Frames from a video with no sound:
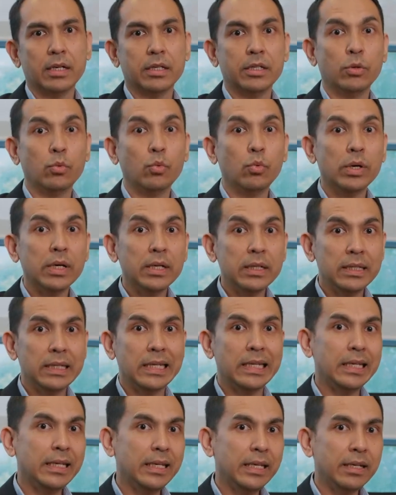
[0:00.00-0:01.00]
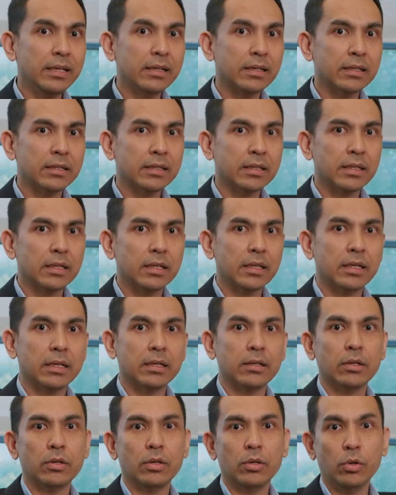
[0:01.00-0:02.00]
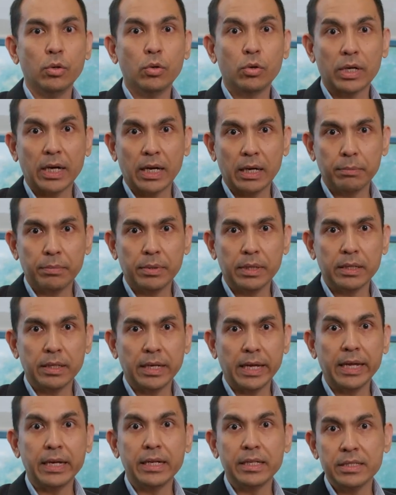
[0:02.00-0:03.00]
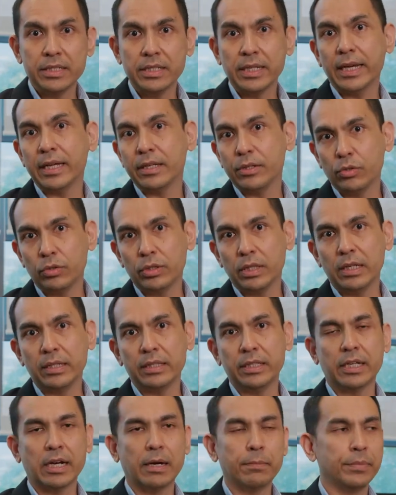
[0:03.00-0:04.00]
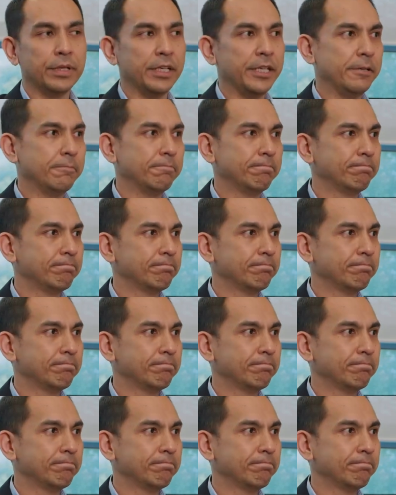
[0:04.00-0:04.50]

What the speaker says: the world-leading low-carbon energy and utility company.